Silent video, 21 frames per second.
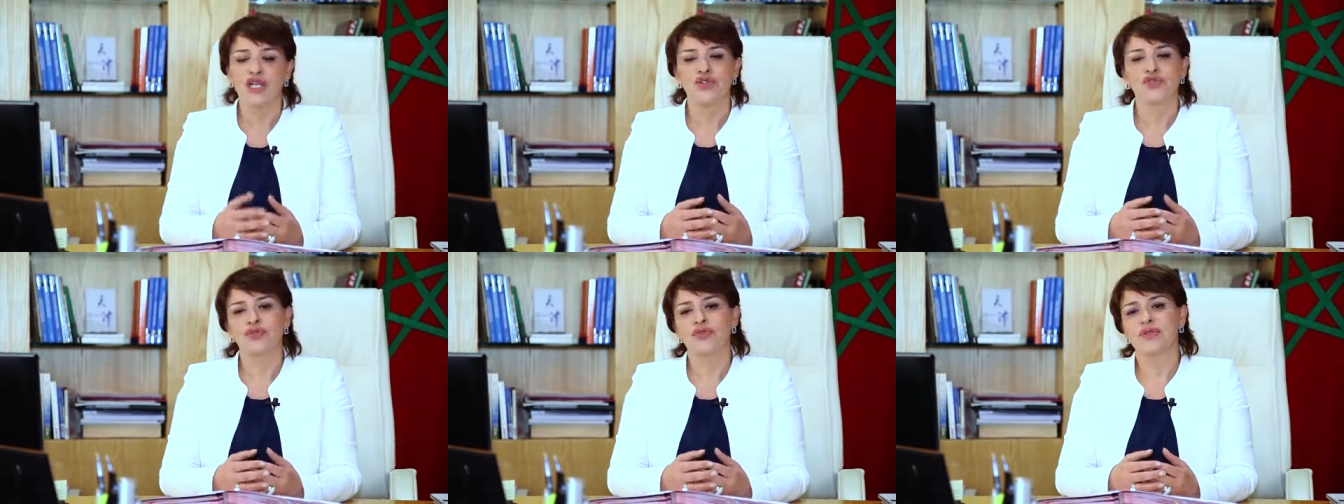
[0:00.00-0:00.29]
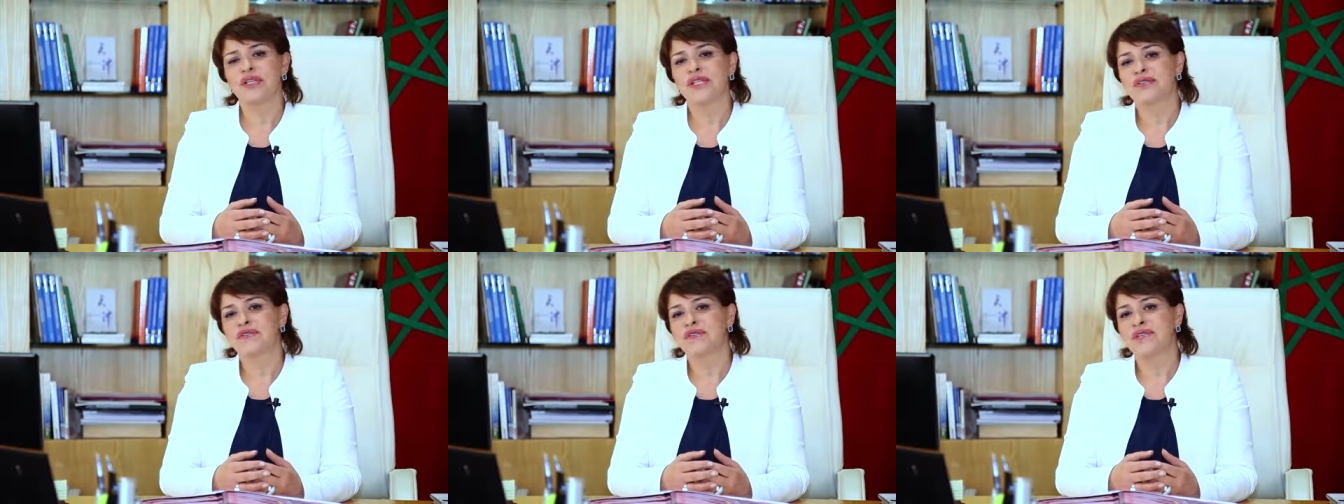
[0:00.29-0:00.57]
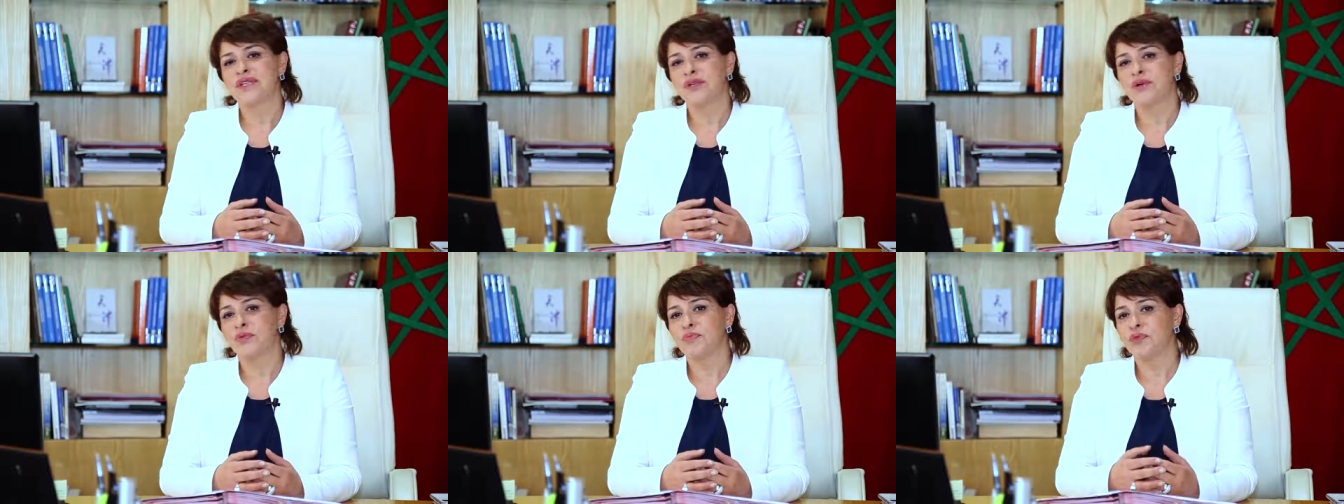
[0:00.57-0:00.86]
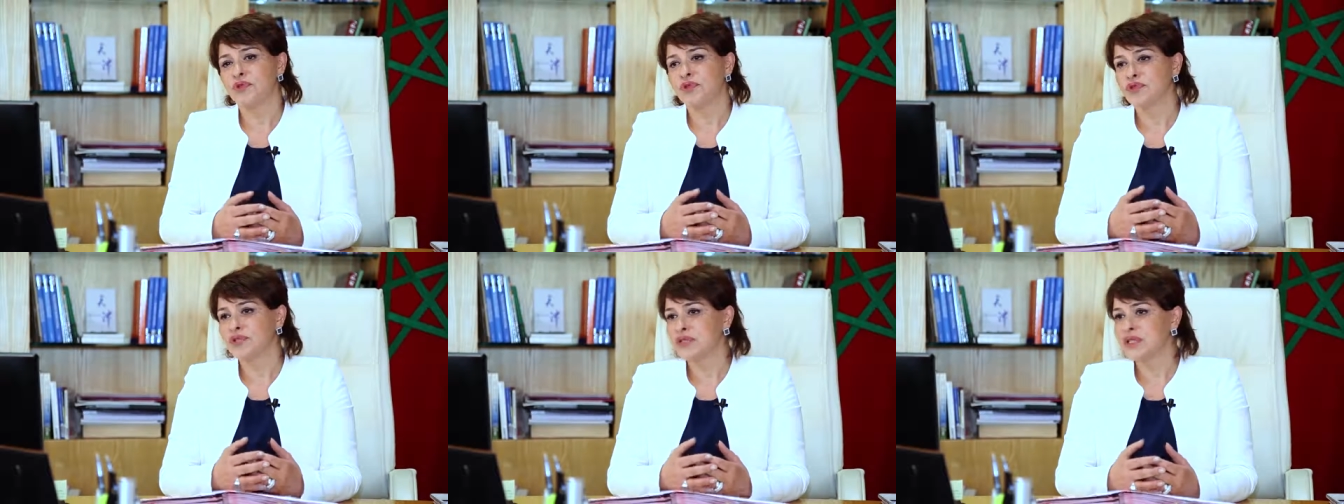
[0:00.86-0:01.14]
to give the
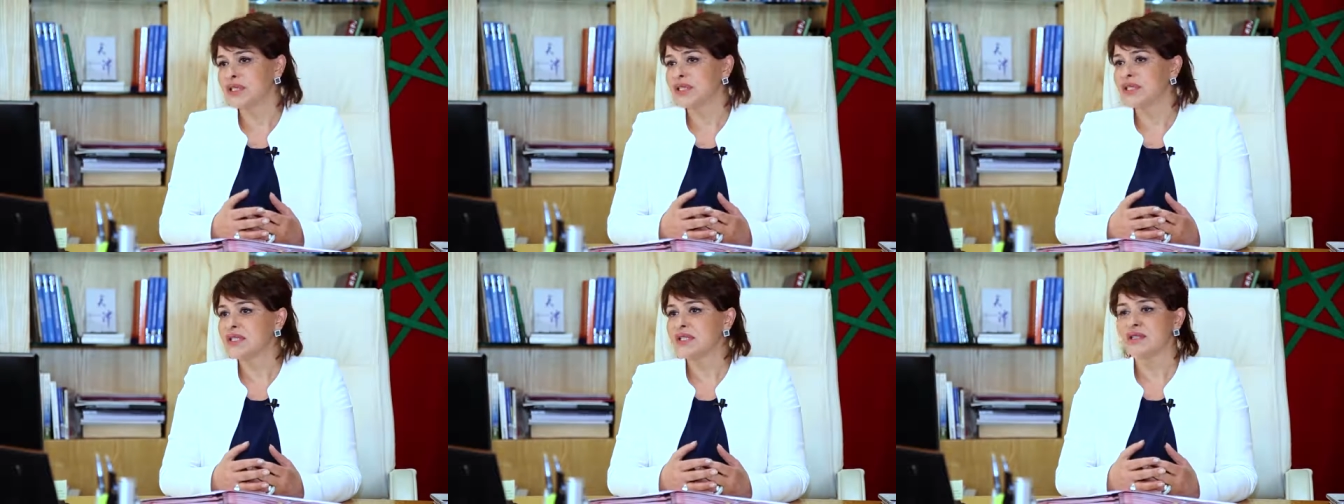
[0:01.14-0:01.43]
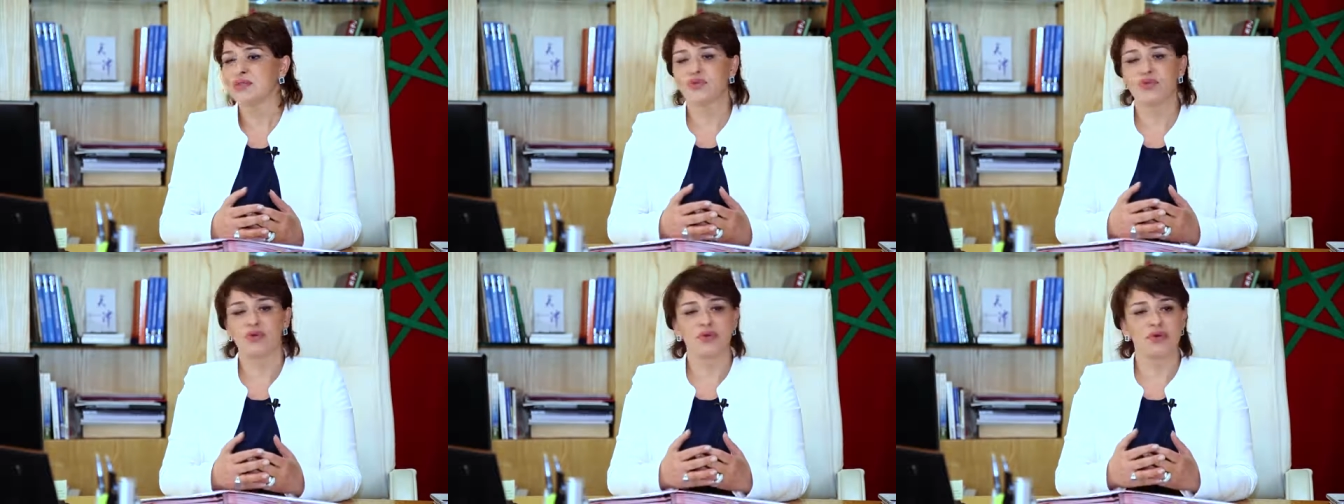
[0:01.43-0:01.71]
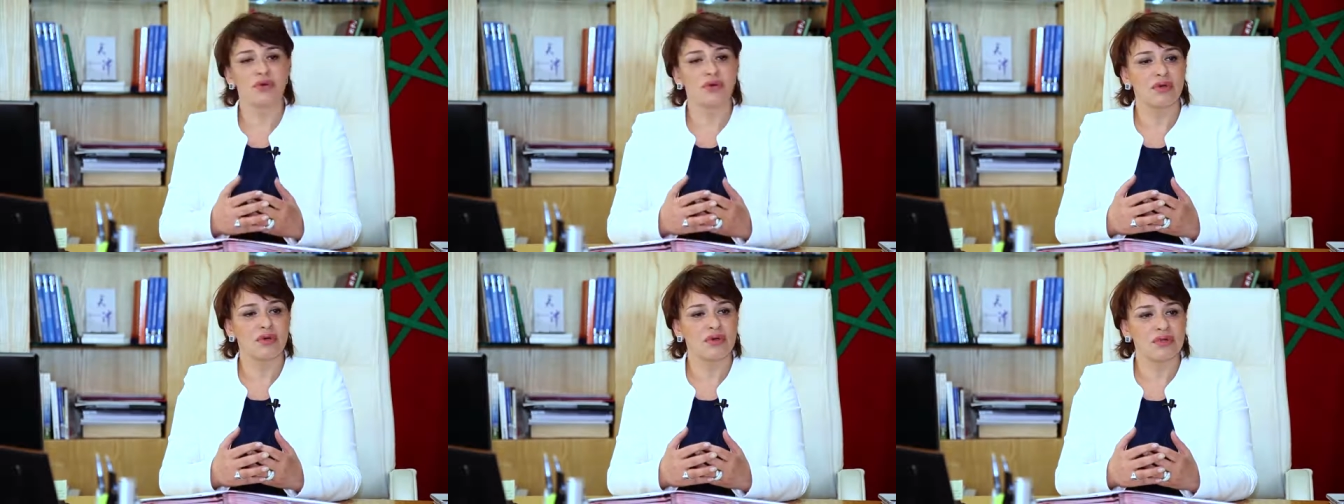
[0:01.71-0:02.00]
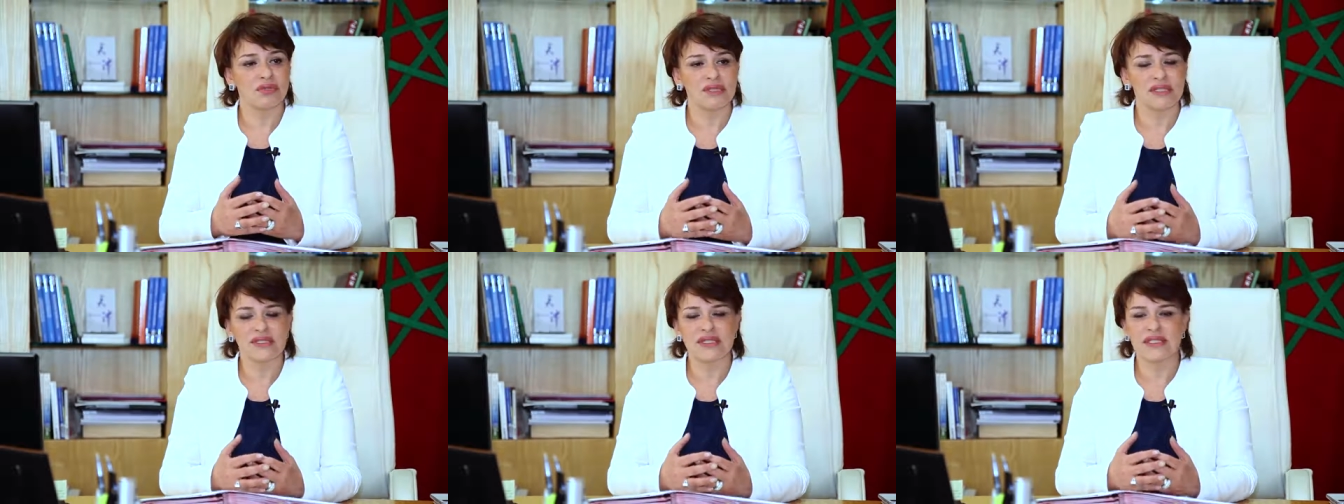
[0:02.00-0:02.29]
opportunity to
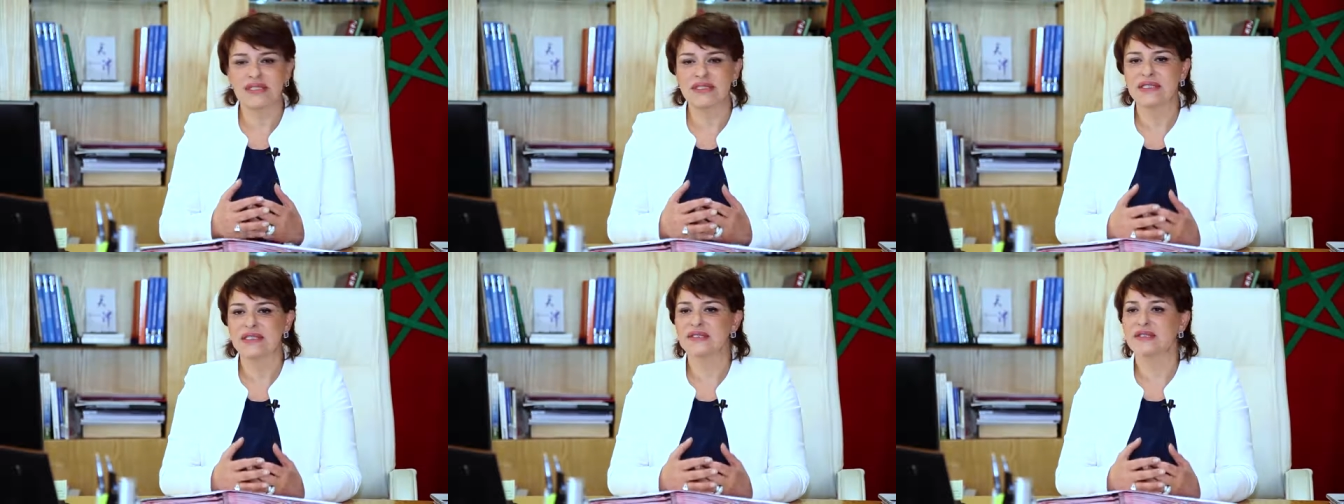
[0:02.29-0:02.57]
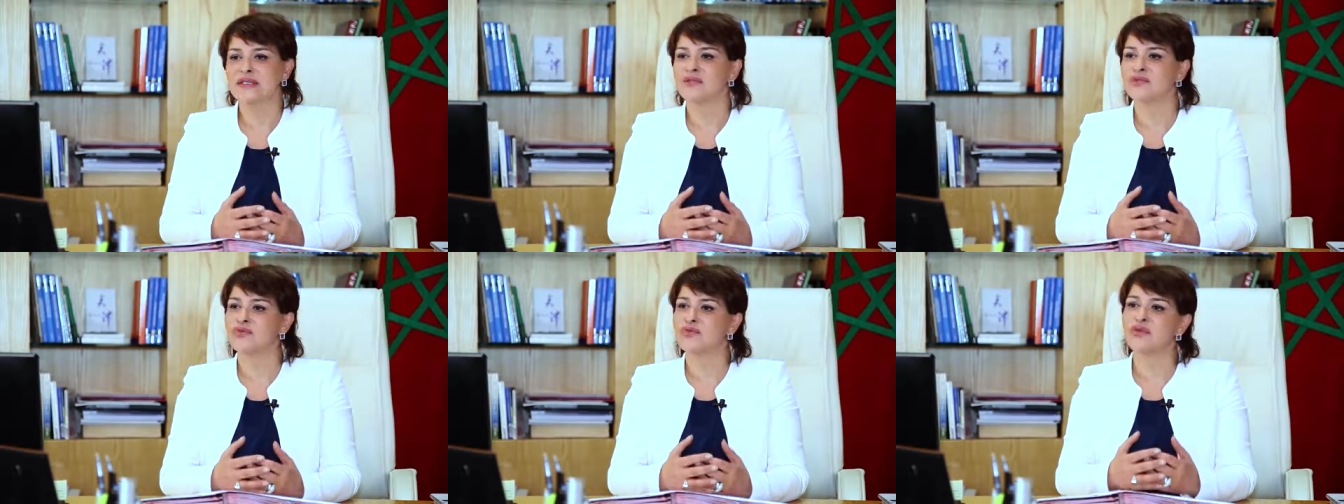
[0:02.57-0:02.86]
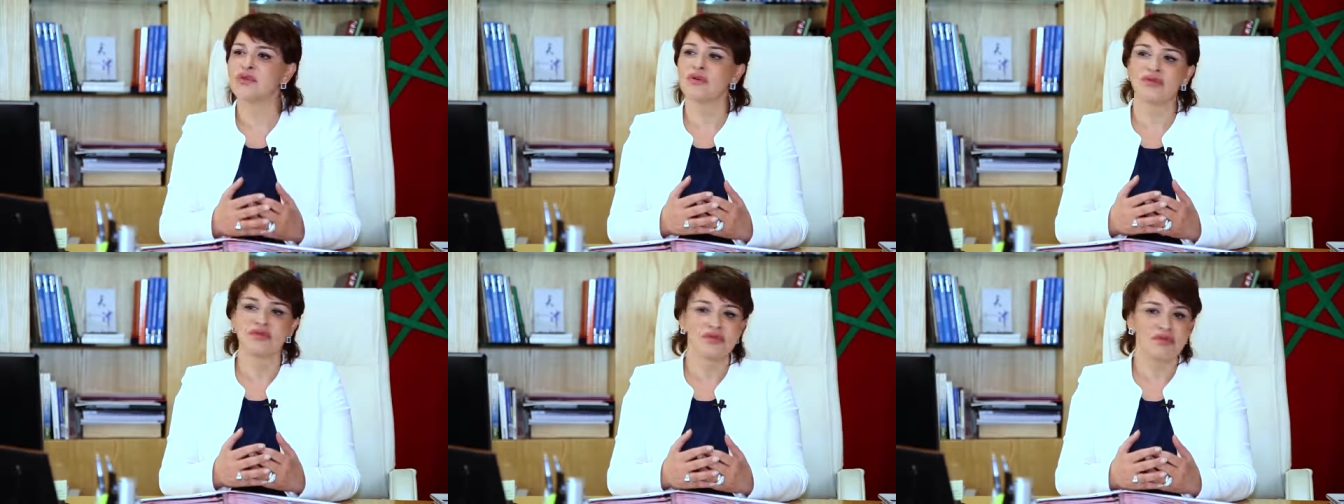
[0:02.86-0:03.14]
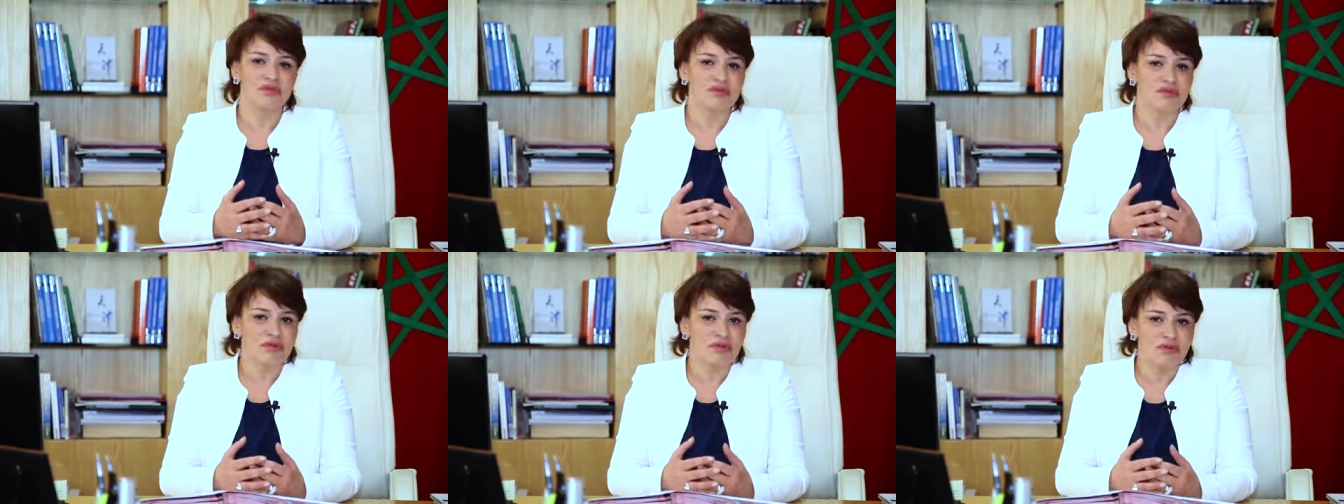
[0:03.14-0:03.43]
all the citizens to go
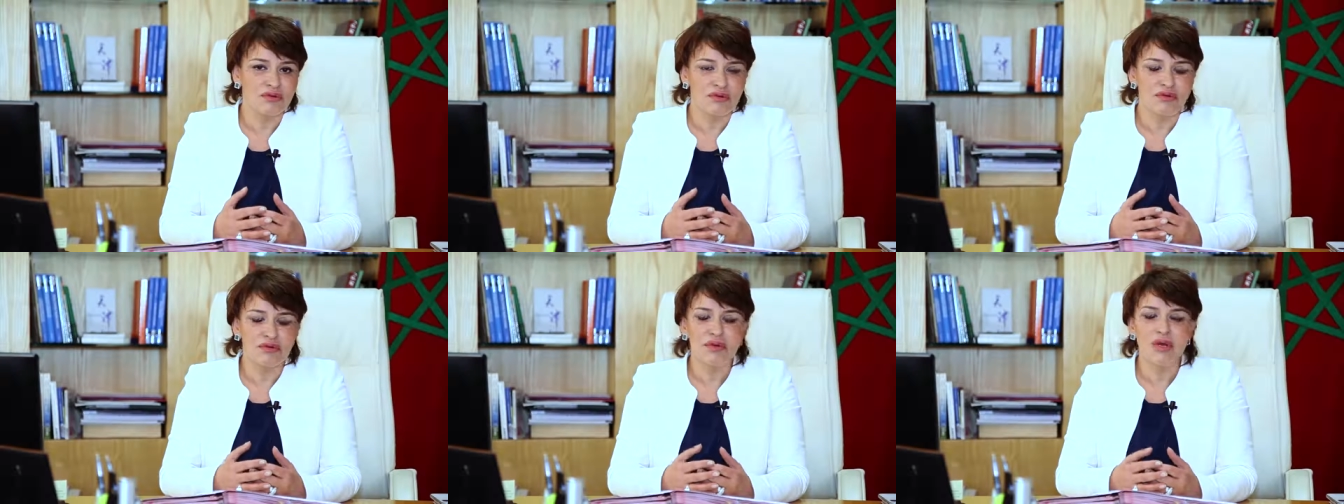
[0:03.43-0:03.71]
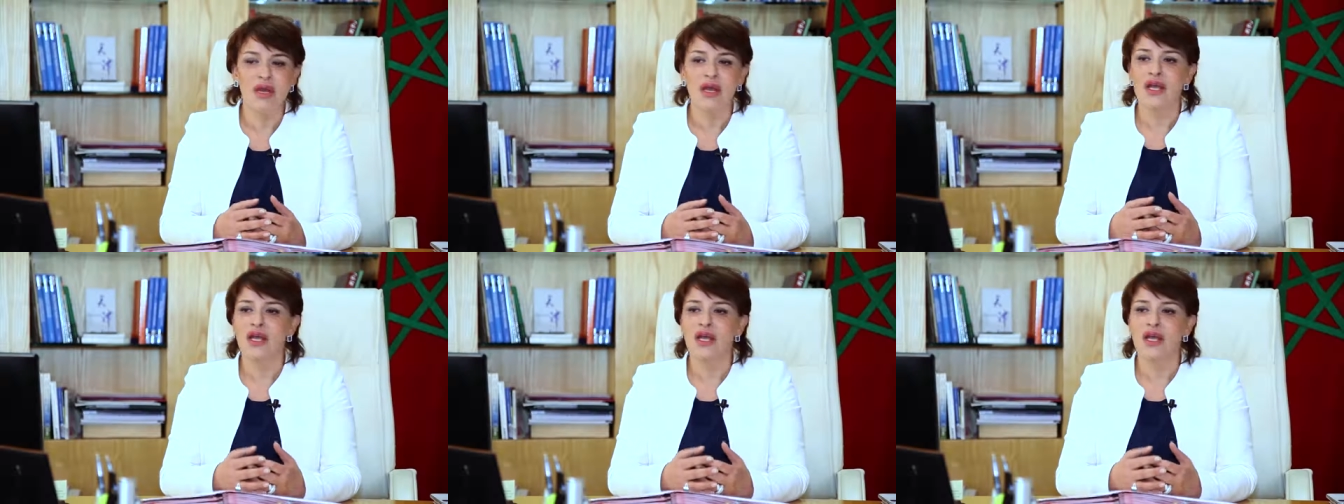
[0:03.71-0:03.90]
to school,